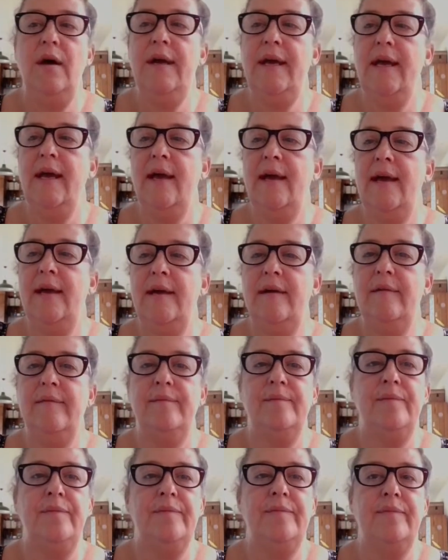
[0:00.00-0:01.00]
Okay.
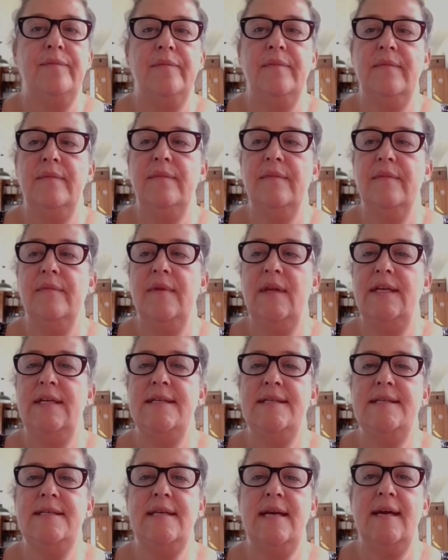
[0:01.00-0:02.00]
They
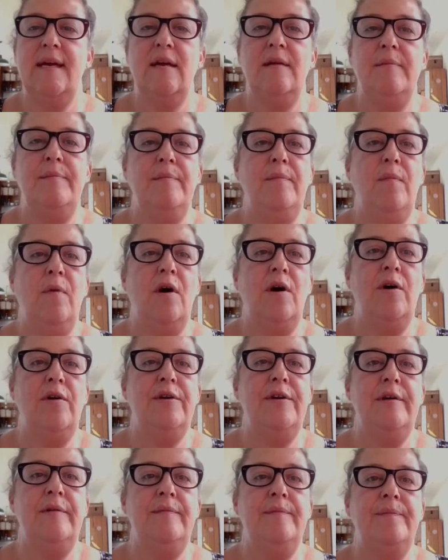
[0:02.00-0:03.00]
just take a
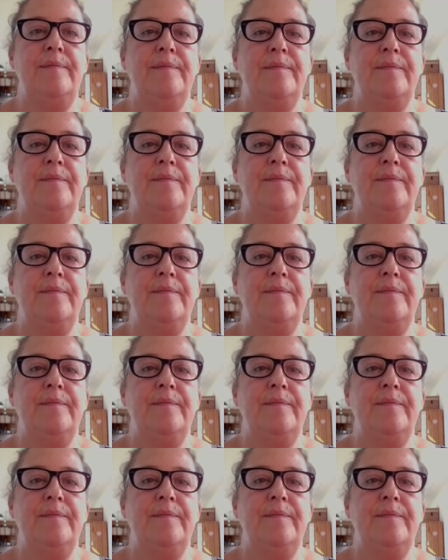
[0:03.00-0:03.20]
while to...